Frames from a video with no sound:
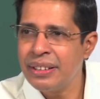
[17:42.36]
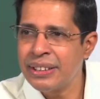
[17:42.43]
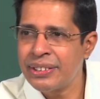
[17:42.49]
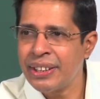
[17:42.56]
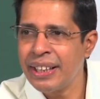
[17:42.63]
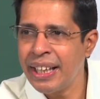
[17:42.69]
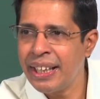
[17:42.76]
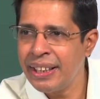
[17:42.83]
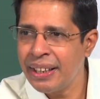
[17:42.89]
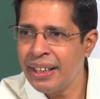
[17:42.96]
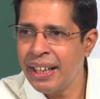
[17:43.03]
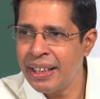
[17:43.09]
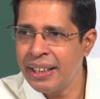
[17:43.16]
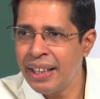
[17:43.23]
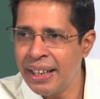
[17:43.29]
Yesterday
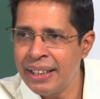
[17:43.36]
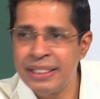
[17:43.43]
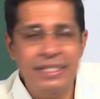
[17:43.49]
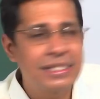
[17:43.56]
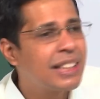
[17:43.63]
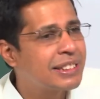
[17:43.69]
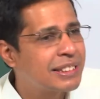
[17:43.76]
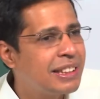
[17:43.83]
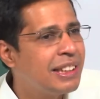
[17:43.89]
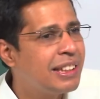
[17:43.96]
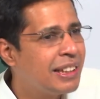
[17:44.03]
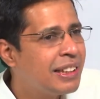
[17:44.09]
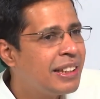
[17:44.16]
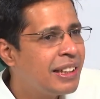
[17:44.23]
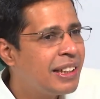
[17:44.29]
I, I, I discussed
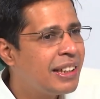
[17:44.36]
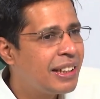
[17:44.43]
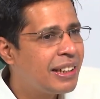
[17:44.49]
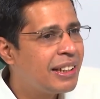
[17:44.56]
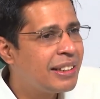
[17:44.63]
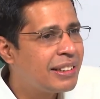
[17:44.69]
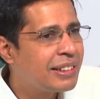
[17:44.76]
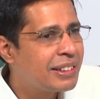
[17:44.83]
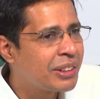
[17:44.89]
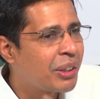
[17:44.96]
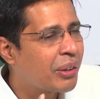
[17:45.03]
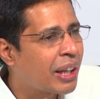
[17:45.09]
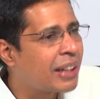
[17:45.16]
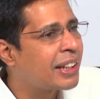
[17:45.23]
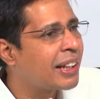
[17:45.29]
the uh, you
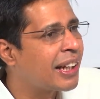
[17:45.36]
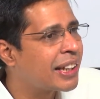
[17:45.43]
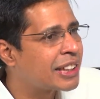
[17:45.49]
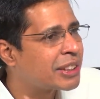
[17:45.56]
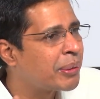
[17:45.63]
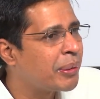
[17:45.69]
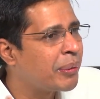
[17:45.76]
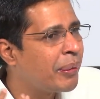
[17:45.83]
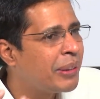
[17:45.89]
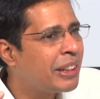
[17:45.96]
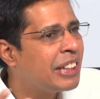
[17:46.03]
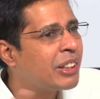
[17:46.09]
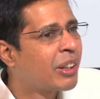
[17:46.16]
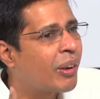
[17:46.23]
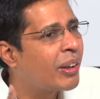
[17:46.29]
know content addressable
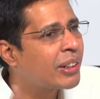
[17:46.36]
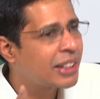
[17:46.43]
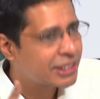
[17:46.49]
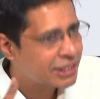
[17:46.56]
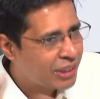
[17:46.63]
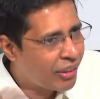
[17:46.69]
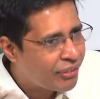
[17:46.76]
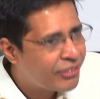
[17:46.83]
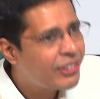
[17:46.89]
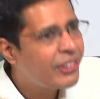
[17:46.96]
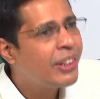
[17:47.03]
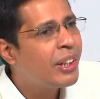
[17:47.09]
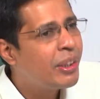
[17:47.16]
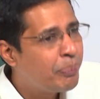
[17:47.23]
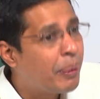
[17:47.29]
memory in the context of
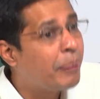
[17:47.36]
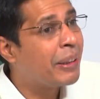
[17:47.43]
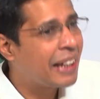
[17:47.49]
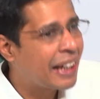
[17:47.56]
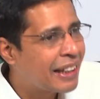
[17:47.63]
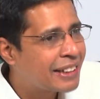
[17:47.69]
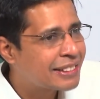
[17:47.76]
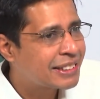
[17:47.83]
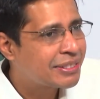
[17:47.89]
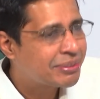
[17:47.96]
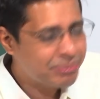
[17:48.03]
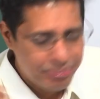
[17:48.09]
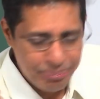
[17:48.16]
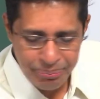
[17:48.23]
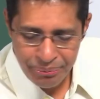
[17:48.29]
memory aliasing
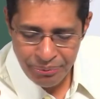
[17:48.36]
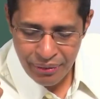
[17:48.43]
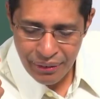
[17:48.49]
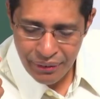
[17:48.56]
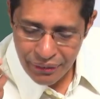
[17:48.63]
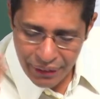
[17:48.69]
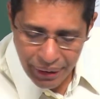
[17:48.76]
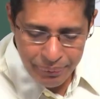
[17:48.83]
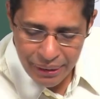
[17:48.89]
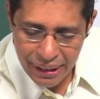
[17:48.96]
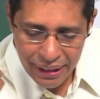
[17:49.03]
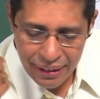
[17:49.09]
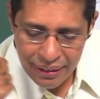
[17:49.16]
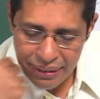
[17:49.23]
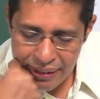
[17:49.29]
same
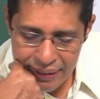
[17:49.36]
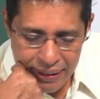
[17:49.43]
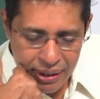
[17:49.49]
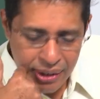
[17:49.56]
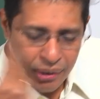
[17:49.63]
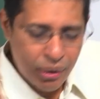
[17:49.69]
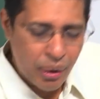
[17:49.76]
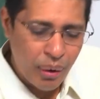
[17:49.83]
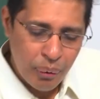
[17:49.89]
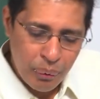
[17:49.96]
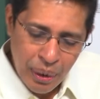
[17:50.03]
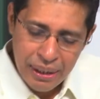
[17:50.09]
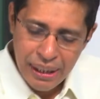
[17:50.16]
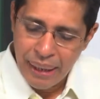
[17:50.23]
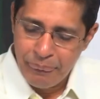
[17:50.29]
thing here. So,
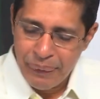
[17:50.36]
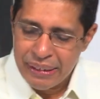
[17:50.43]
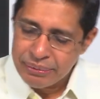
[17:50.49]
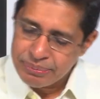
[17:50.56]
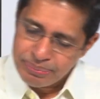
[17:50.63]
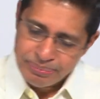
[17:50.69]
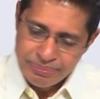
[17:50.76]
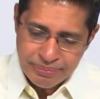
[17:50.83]
what will happen?